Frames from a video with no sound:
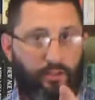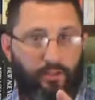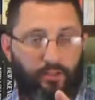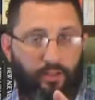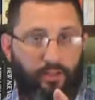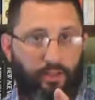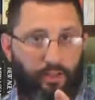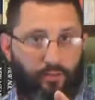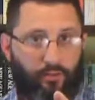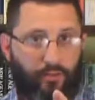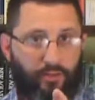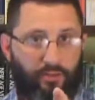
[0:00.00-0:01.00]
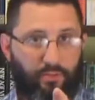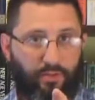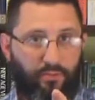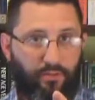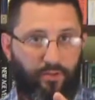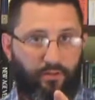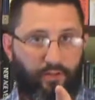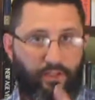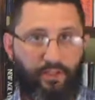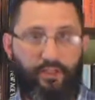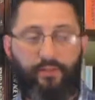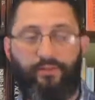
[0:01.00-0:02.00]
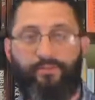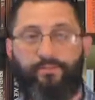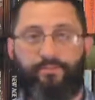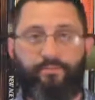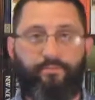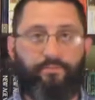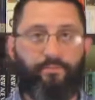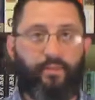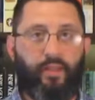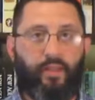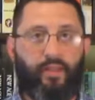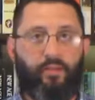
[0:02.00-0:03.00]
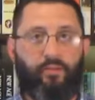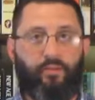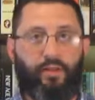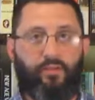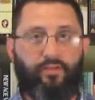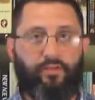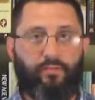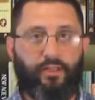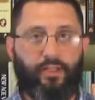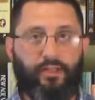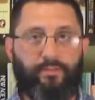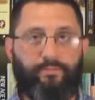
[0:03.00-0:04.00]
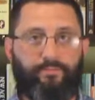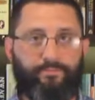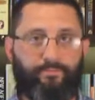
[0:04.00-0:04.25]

Just like a lot of you lost people are right now. You're running from God.